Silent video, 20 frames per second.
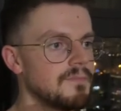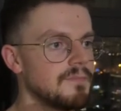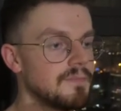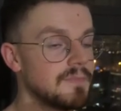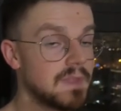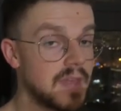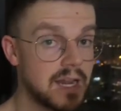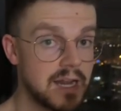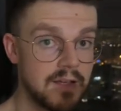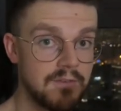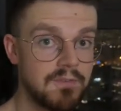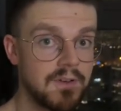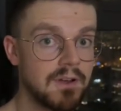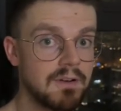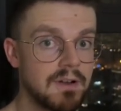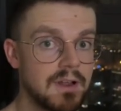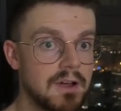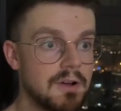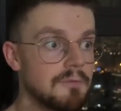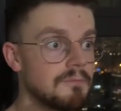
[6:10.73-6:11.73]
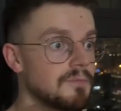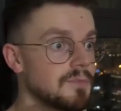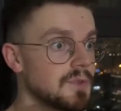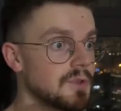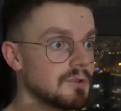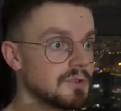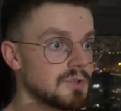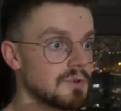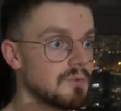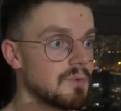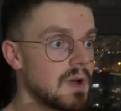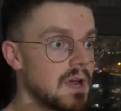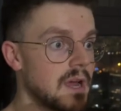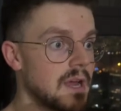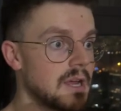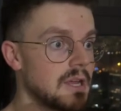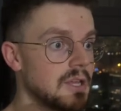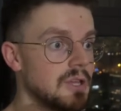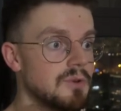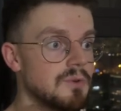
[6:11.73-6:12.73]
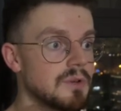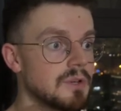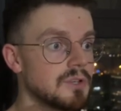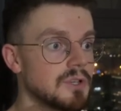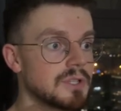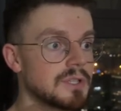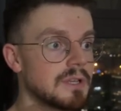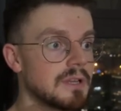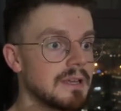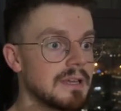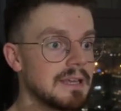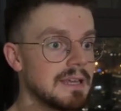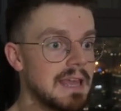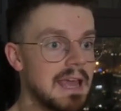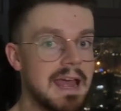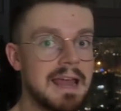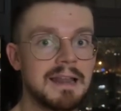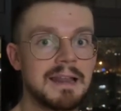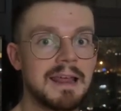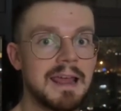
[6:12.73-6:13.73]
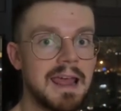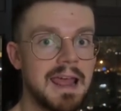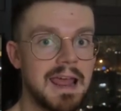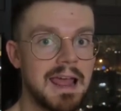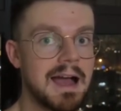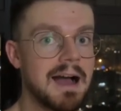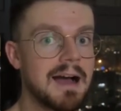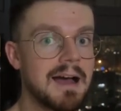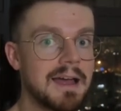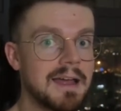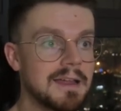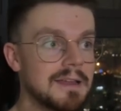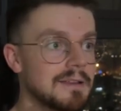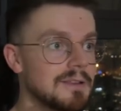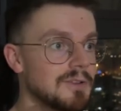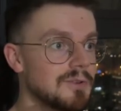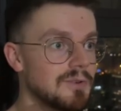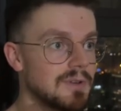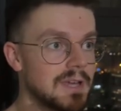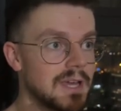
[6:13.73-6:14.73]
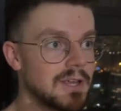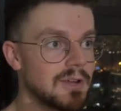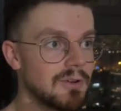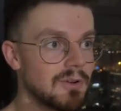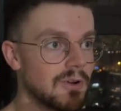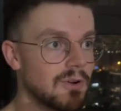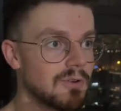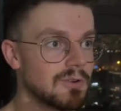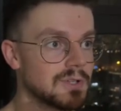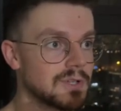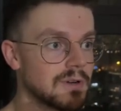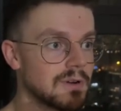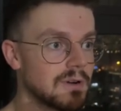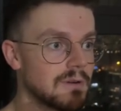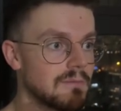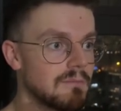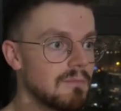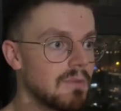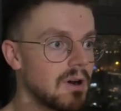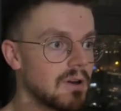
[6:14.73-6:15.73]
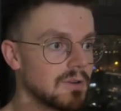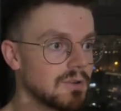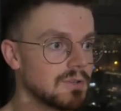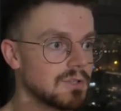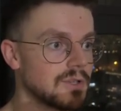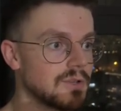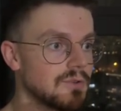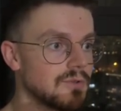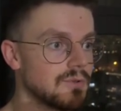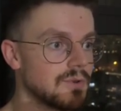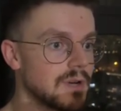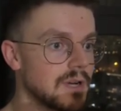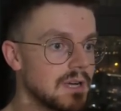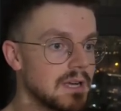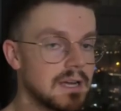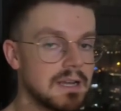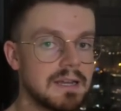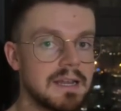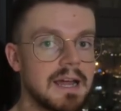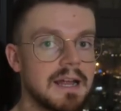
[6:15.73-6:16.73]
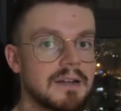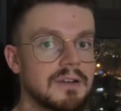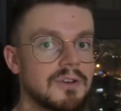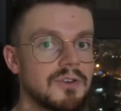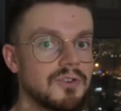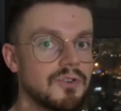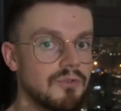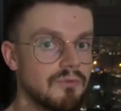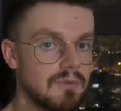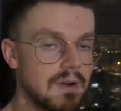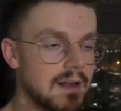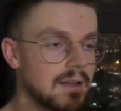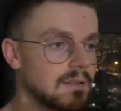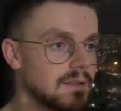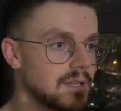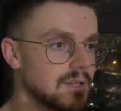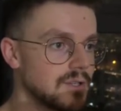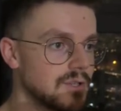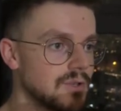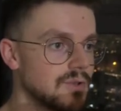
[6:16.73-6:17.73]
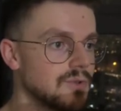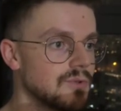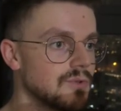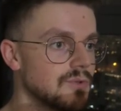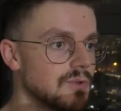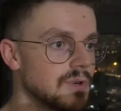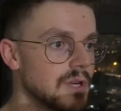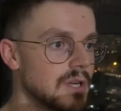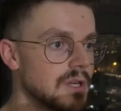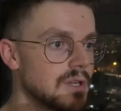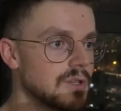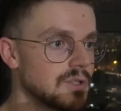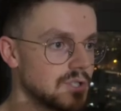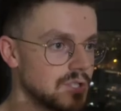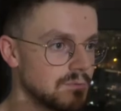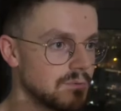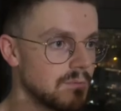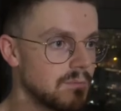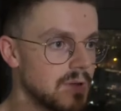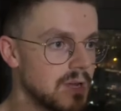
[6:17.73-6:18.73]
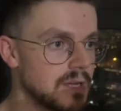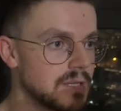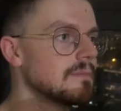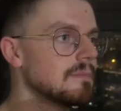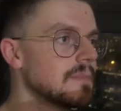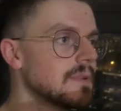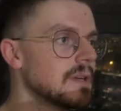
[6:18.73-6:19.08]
Then I figured out there's a way you can just get AI, you can get your cursor model to connect directly to Superbase.